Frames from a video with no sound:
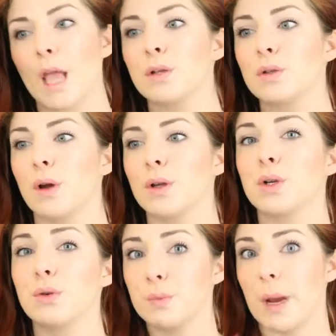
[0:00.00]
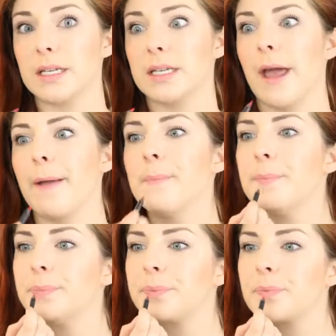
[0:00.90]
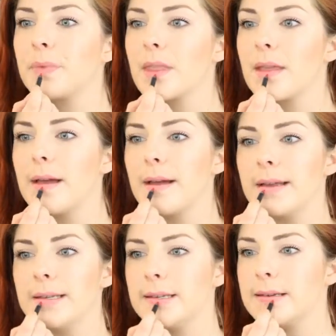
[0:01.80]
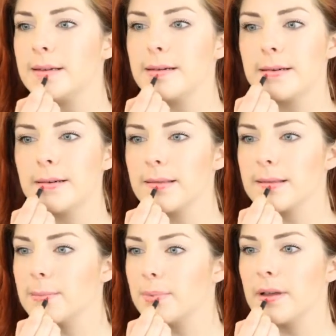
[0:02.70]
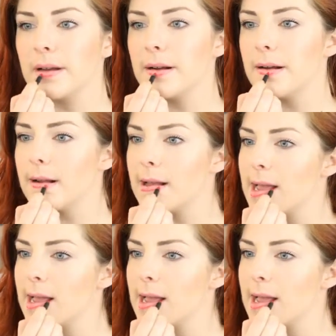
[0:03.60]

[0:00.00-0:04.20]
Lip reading: So I chose red today. I do lip liner.